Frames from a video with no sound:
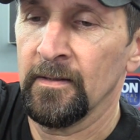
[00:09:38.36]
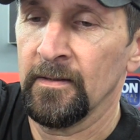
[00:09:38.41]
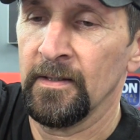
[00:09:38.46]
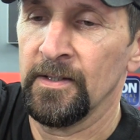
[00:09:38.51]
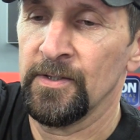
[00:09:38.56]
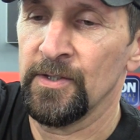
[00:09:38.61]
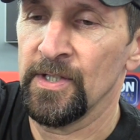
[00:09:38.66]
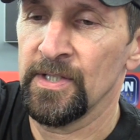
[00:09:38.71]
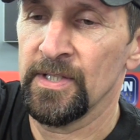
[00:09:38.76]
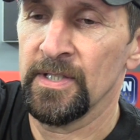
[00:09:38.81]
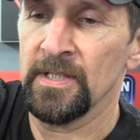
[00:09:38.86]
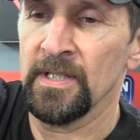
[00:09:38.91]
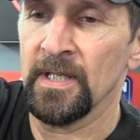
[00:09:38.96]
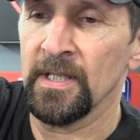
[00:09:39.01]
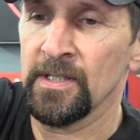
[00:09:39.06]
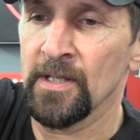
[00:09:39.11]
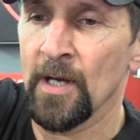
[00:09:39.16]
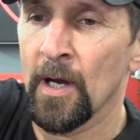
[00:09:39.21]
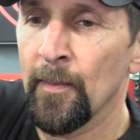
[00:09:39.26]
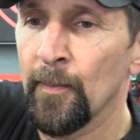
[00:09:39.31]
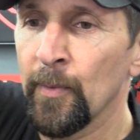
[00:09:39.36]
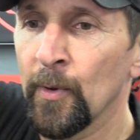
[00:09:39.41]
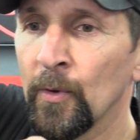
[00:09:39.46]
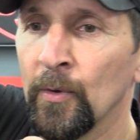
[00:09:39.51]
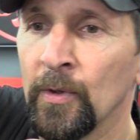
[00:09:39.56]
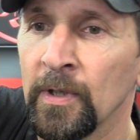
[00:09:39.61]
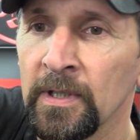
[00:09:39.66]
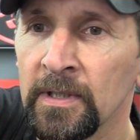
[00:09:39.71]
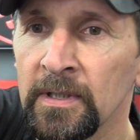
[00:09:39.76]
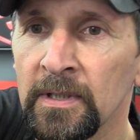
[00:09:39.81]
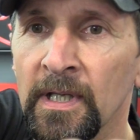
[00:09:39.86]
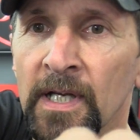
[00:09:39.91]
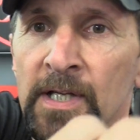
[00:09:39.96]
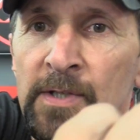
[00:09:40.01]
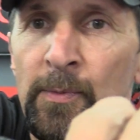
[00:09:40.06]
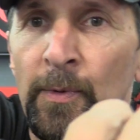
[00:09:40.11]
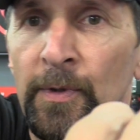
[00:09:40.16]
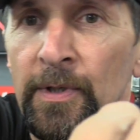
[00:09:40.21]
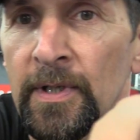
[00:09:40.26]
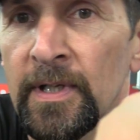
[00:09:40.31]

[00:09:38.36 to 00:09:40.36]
that's just as an example. That's what